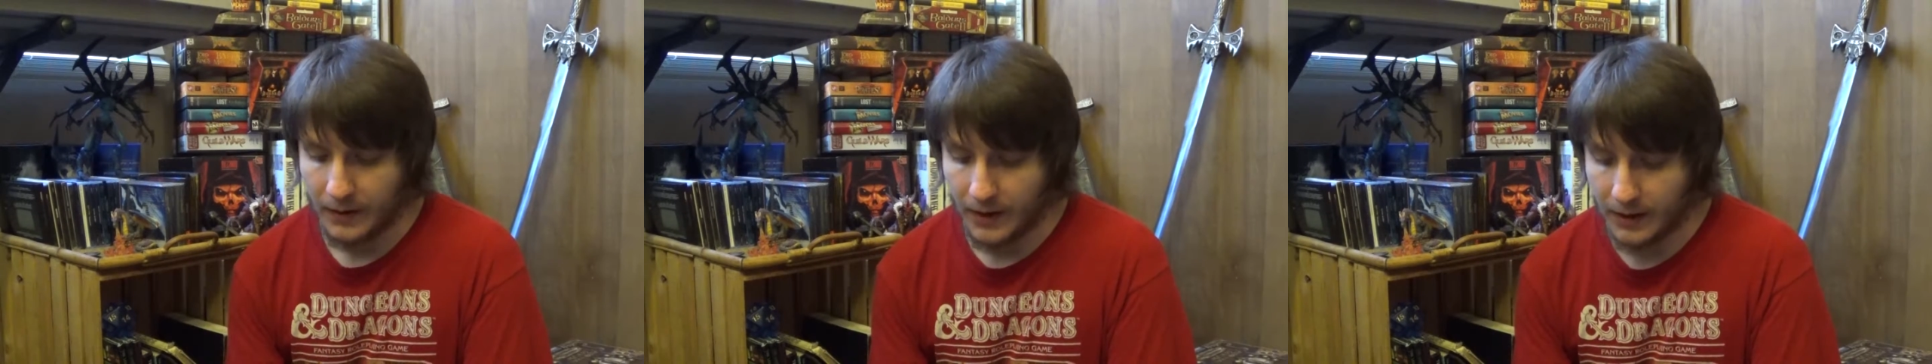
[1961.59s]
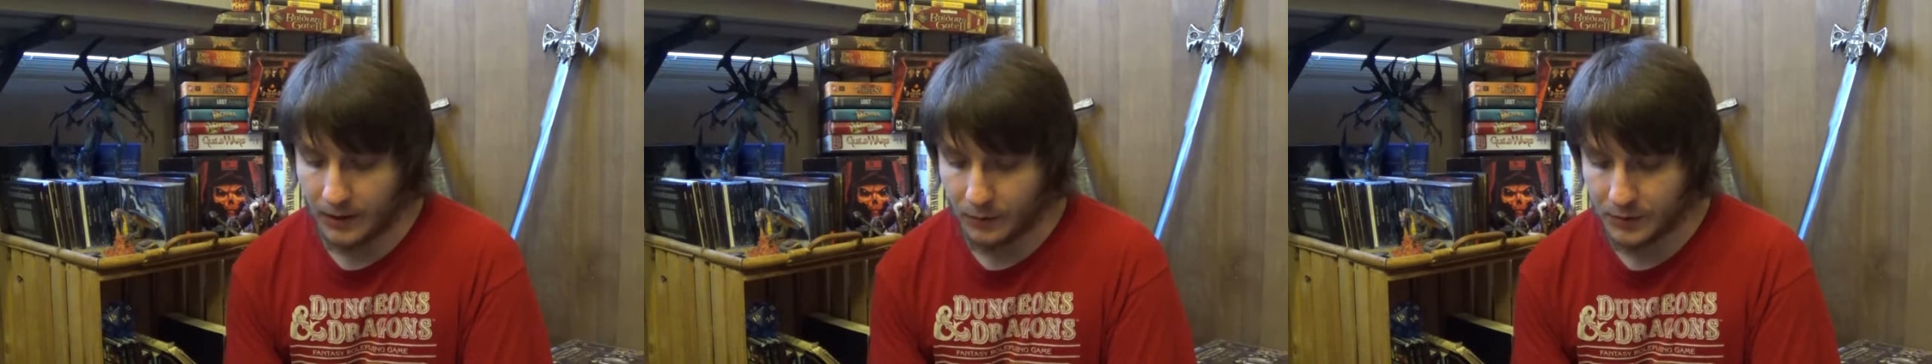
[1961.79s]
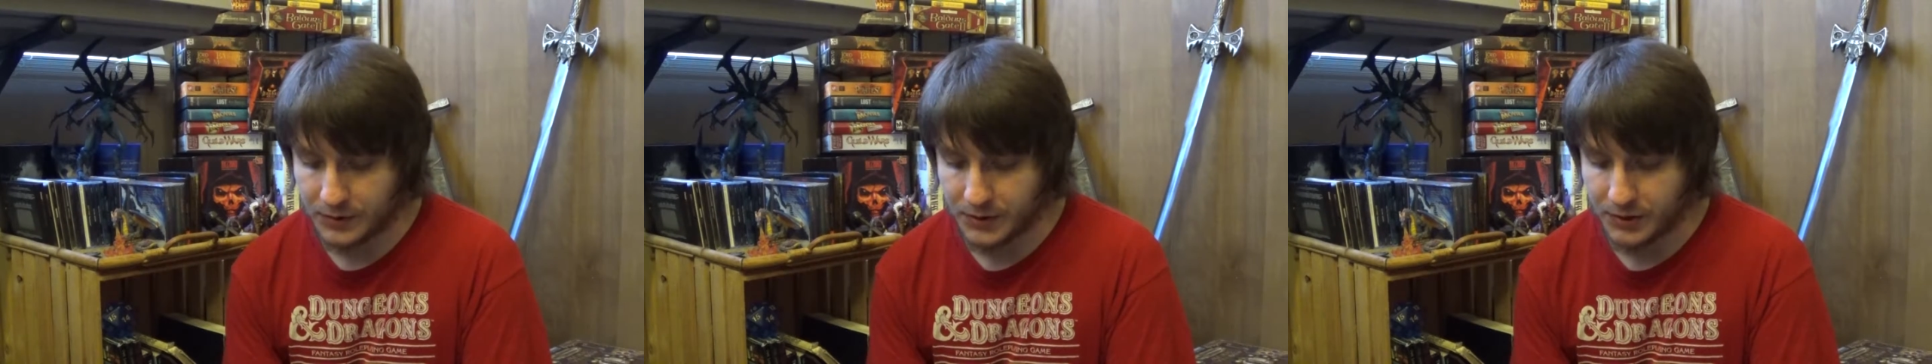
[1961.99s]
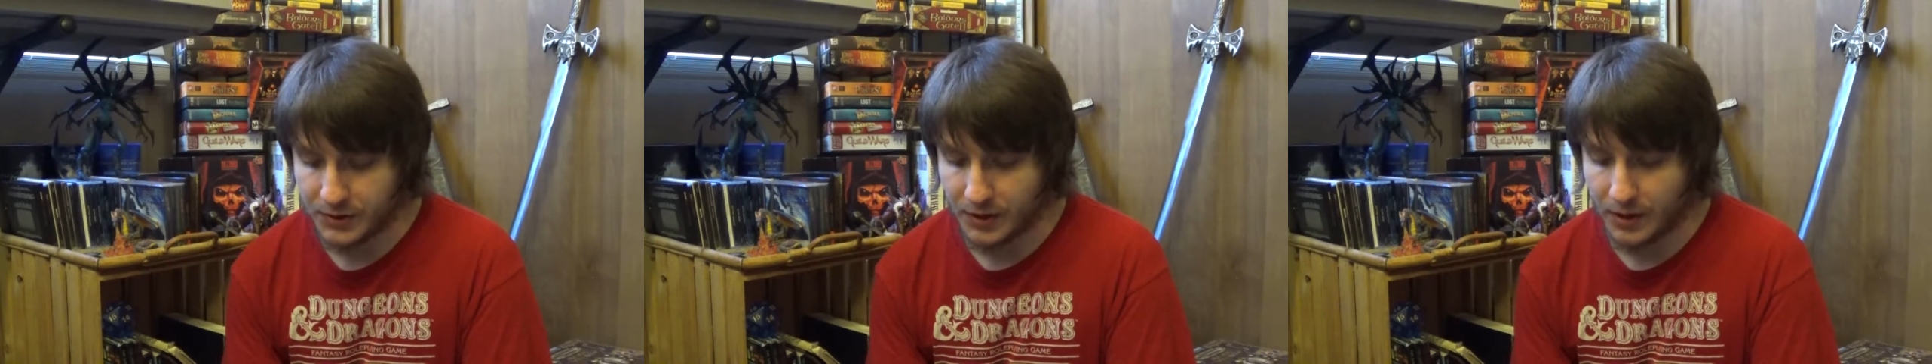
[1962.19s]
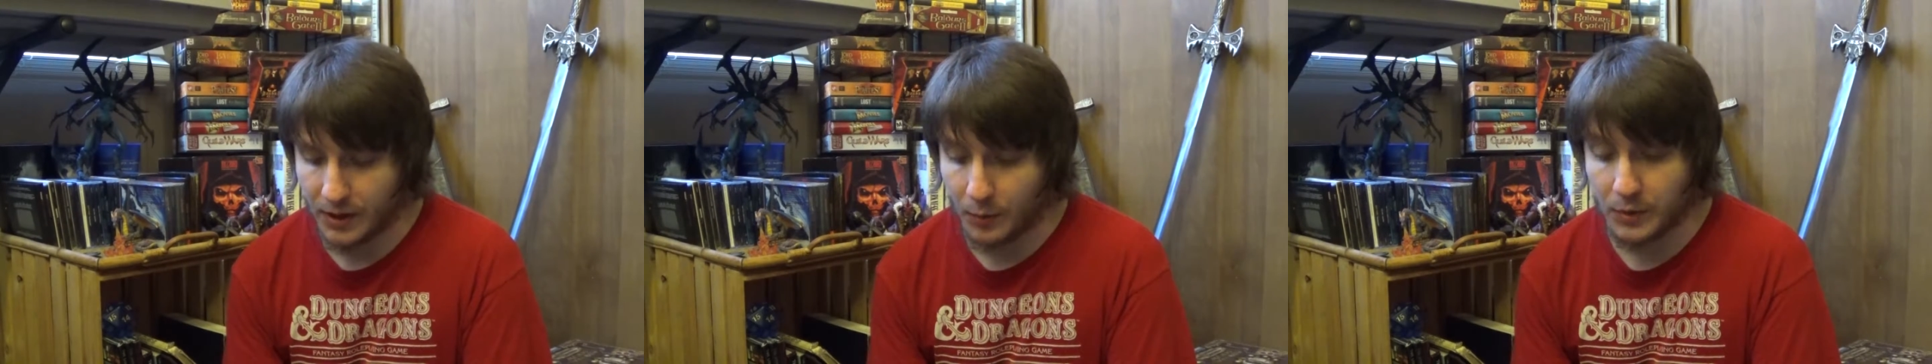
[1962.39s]
And it was
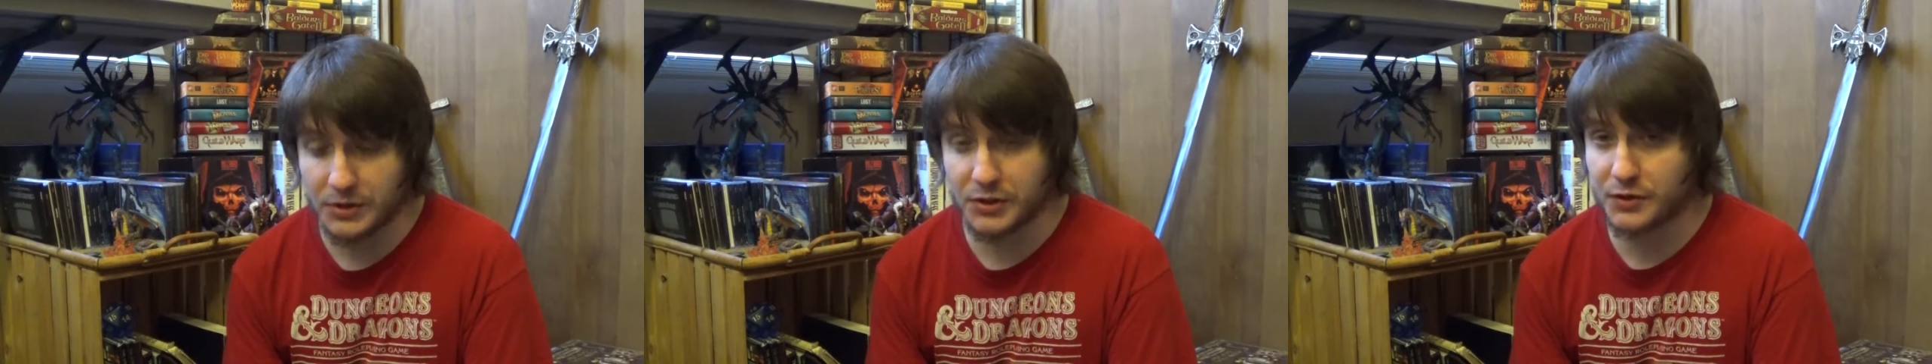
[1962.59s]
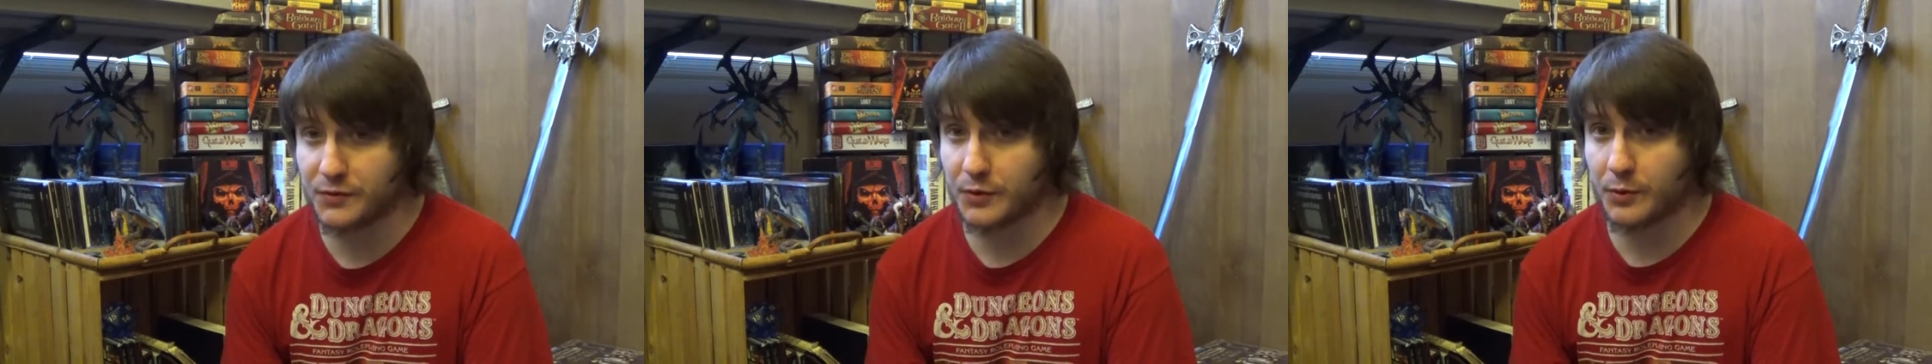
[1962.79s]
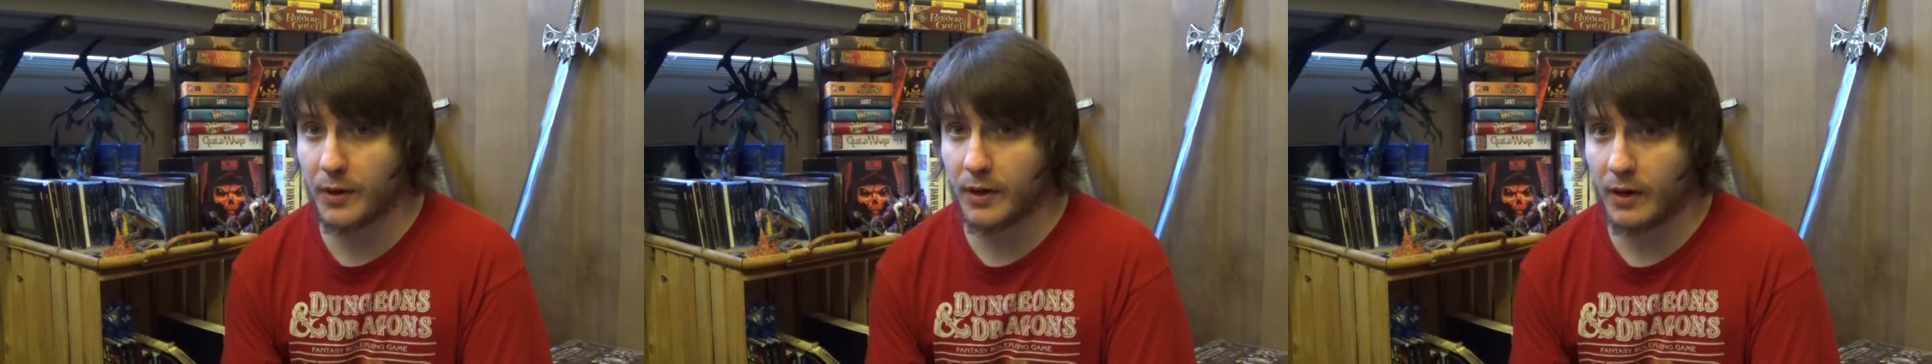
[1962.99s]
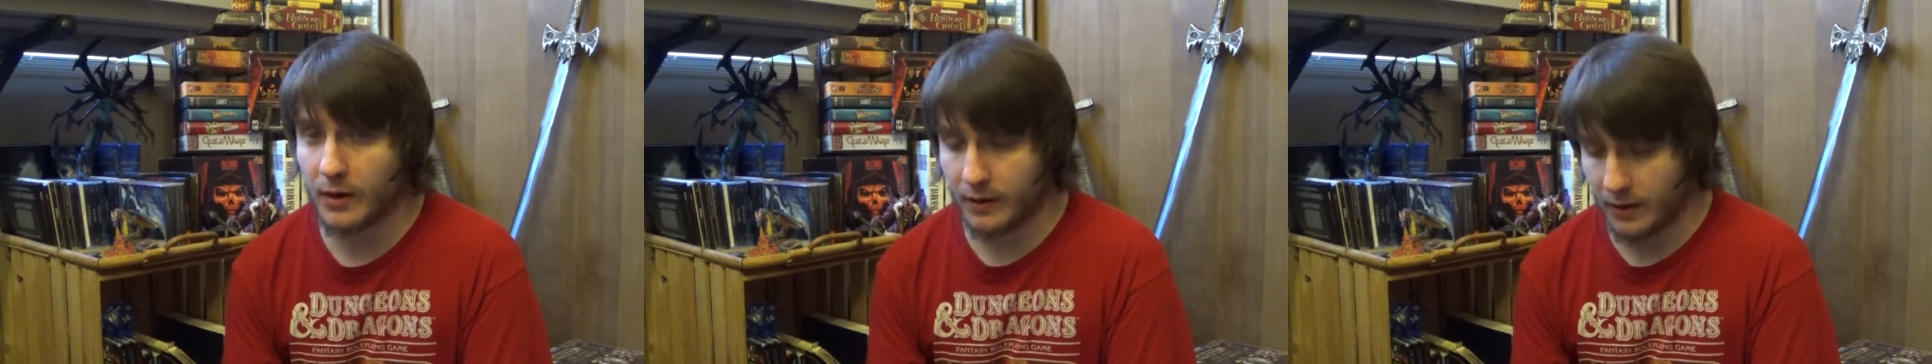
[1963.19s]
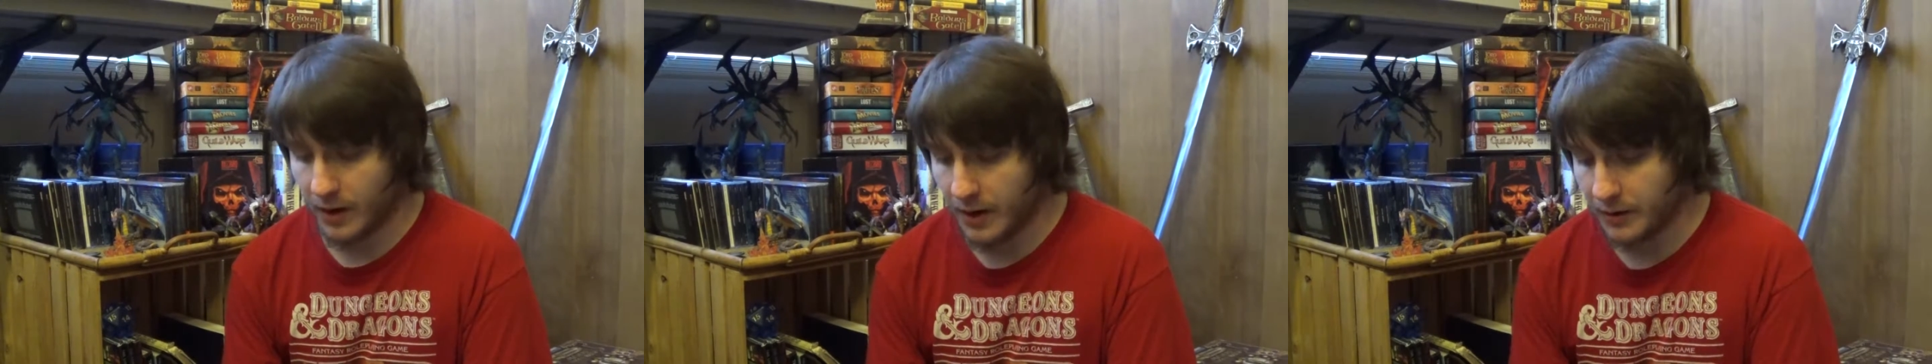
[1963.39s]
just it wasn't just for
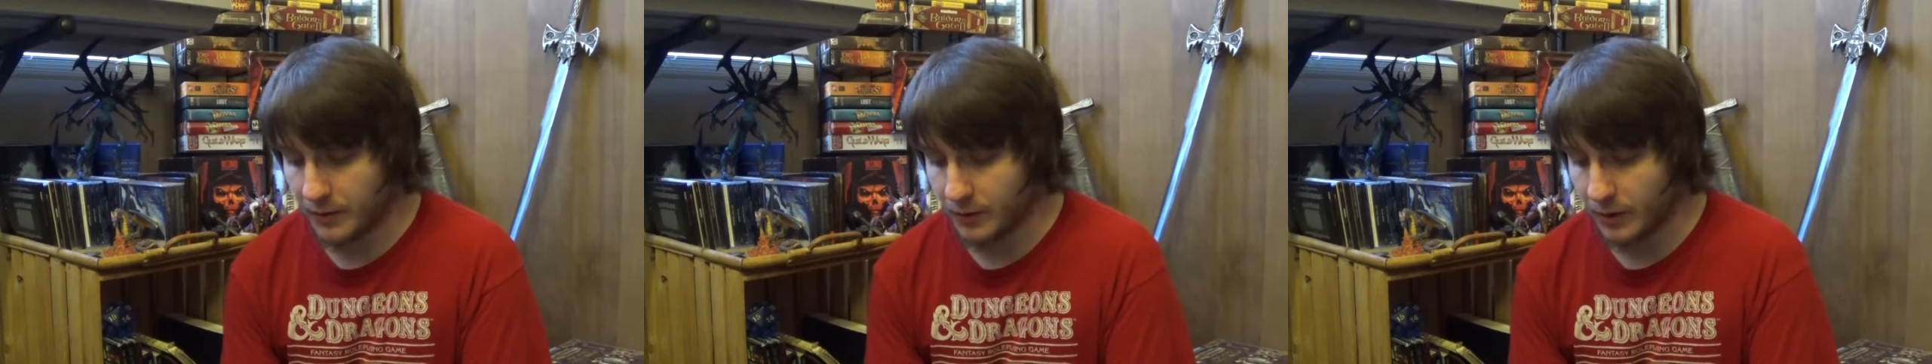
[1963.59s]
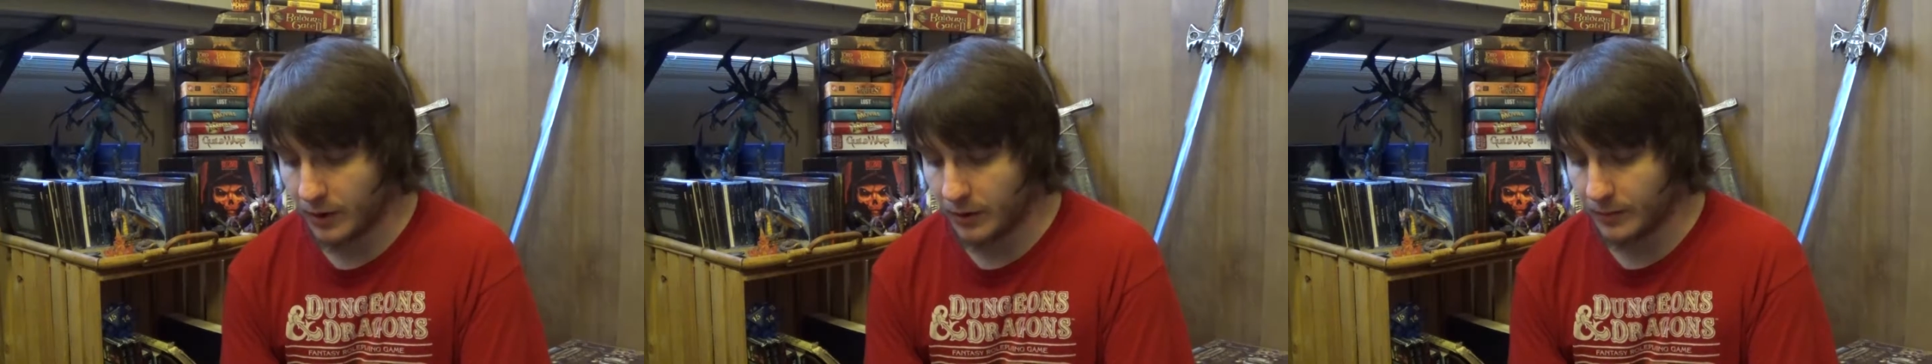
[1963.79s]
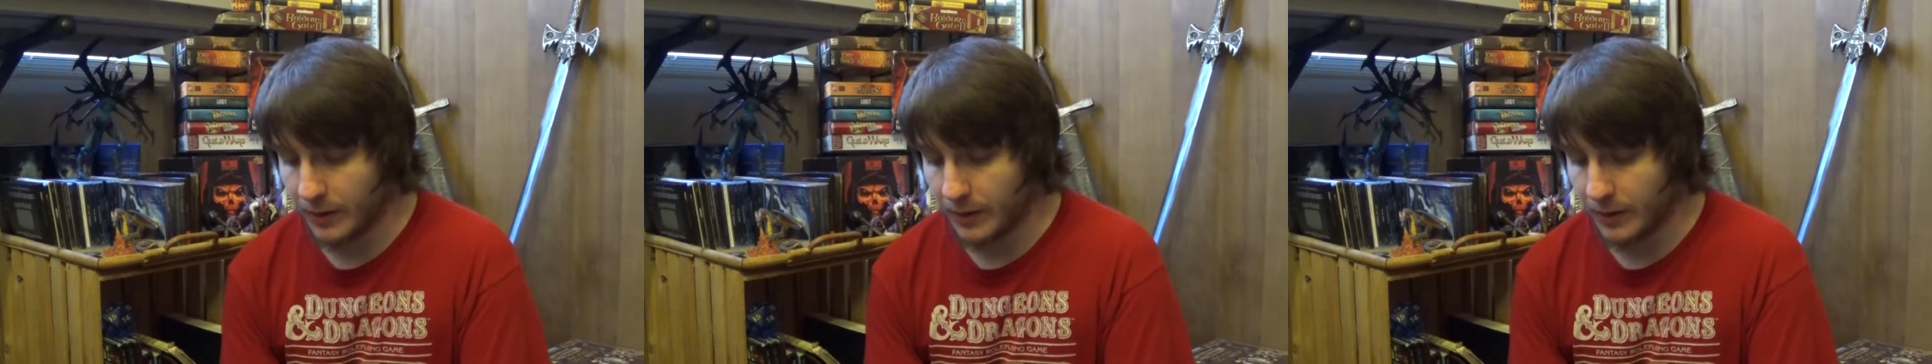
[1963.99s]
Greyhawk either.